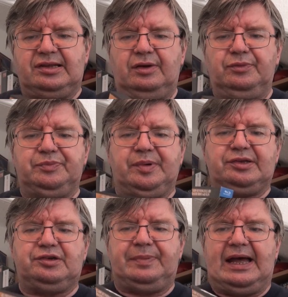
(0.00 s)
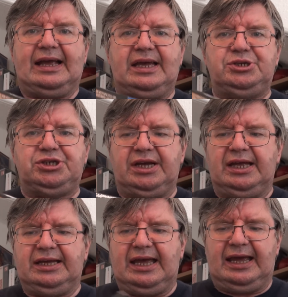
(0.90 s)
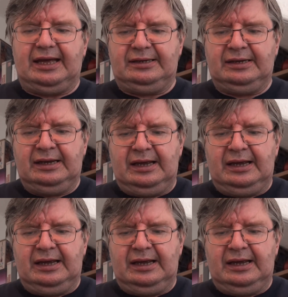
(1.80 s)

robust packaging again,